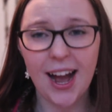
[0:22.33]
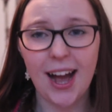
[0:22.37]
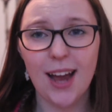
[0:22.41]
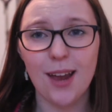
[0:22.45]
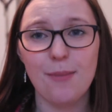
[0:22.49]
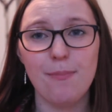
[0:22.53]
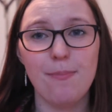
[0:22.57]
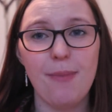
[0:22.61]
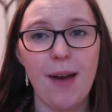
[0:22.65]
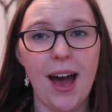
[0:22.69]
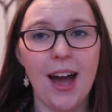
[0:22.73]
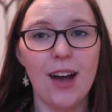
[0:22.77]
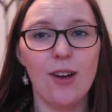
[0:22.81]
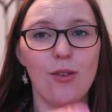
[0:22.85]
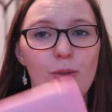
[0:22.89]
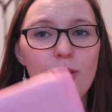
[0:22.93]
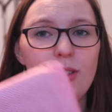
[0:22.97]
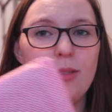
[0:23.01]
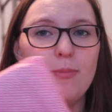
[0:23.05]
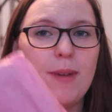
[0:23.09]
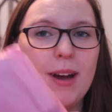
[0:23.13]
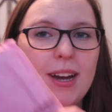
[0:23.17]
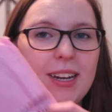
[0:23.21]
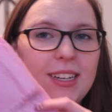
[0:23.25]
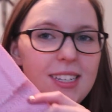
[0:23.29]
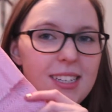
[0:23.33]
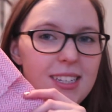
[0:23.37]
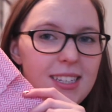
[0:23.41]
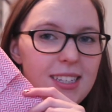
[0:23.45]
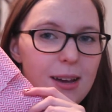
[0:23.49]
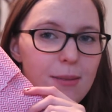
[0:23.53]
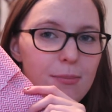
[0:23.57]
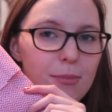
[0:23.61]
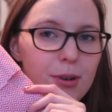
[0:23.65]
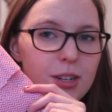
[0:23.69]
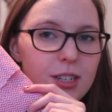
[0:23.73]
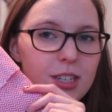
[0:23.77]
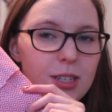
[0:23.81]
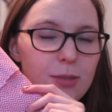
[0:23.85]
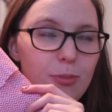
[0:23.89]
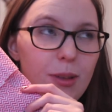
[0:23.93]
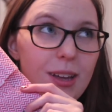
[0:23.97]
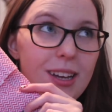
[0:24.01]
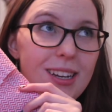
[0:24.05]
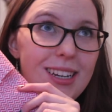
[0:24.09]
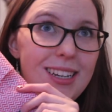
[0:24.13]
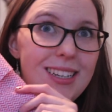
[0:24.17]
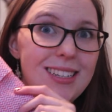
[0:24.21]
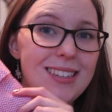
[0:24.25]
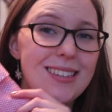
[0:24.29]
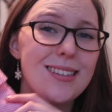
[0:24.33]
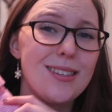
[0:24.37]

I'm back with my December Splendies.